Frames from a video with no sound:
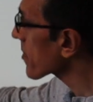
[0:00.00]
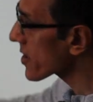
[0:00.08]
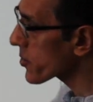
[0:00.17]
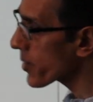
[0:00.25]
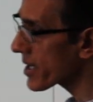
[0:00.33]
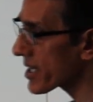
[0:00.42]

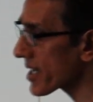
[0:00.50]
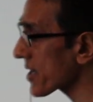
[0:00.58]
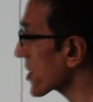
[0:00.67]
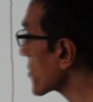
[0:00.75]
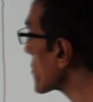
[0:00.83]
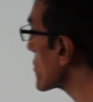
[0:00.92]
plus 1 is a
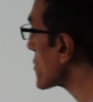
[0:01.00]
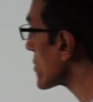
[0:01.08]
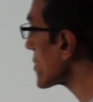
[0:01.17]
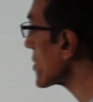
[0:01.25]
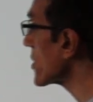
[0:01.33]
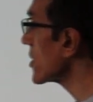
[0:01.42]
2.
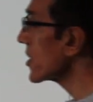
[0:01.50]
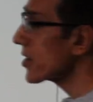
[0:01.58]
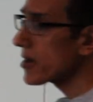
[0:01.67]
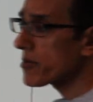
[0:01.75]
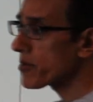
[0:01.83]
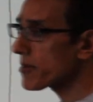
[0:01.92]

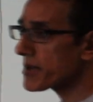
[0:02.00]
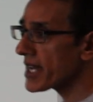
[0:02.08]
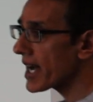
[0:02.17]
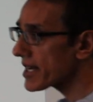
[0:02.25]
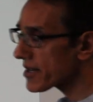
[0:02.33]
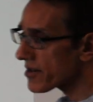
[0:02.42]
We
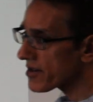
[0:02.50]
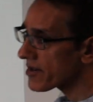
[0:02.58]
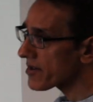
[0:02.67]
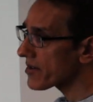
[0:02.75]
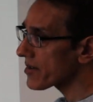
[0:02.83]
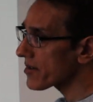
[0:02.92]
can't.
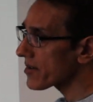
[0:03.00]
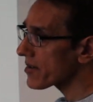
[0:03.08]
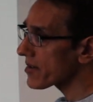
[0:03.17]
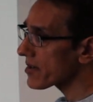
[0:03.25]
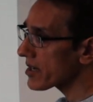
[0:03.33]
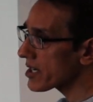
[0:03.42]

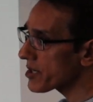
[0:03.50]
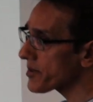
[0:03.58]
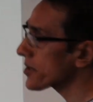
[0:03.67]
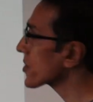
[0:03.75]
How do we